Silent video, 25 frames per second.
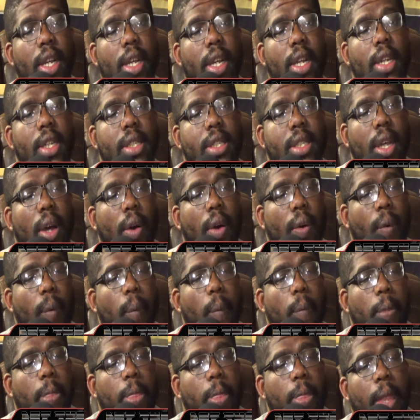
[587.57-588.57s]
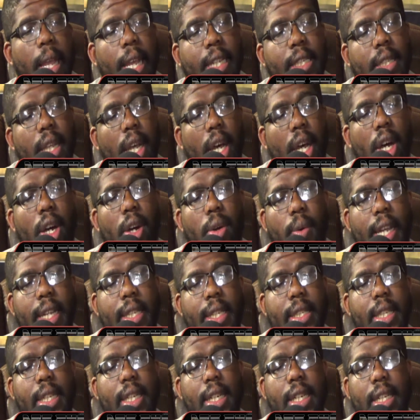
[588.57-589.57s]
So it's
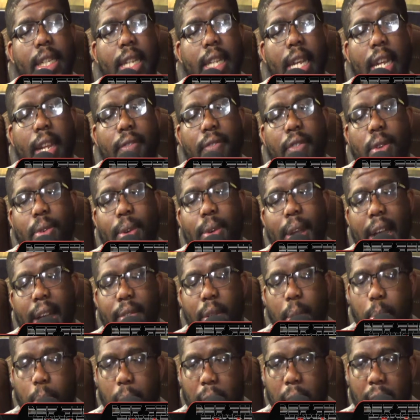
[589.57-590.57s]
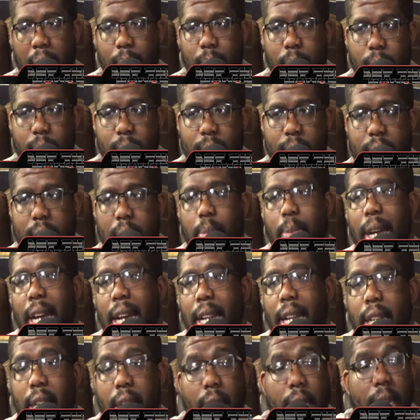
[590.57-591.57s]
always good that if you have a problem with
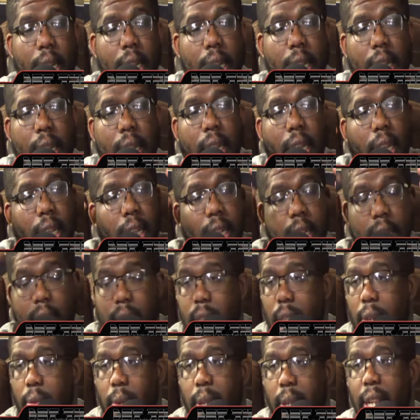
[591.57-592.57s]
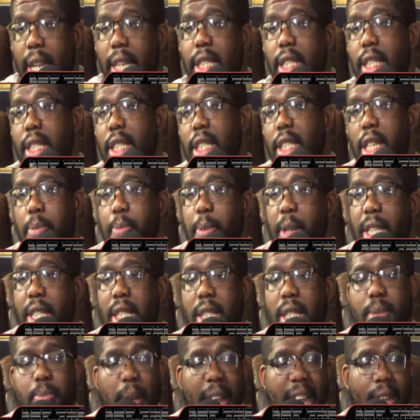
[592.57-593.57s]
somebody, your relationship, your
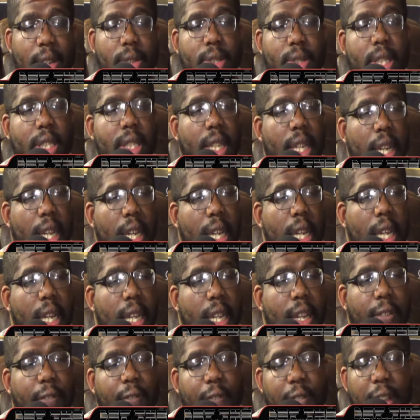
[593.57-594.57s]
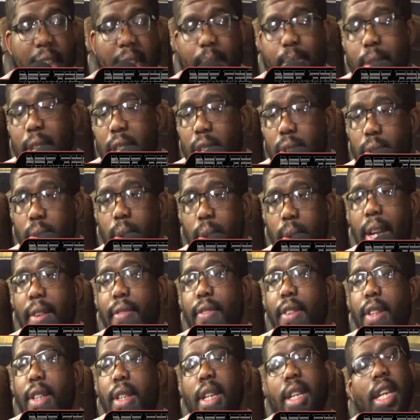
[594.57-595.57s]
spouse, your family,
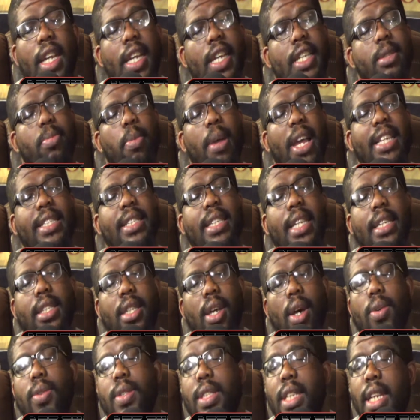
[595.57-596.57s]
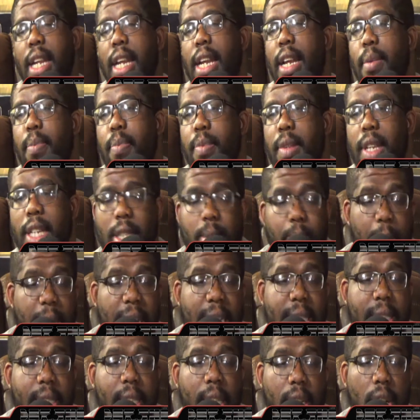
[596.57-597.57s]
whoever, it's best to talk to them. It's
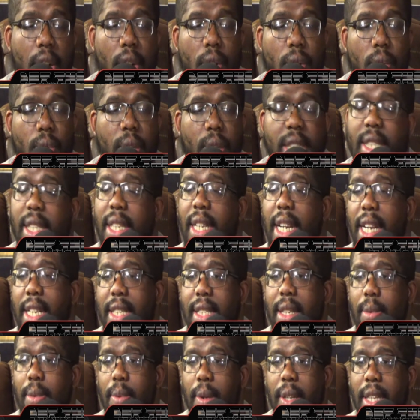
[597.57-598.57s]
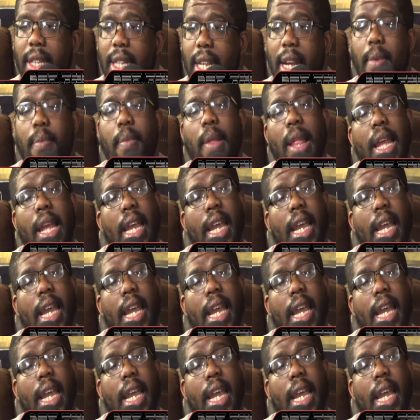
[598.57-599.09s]
best to go discuss it with them.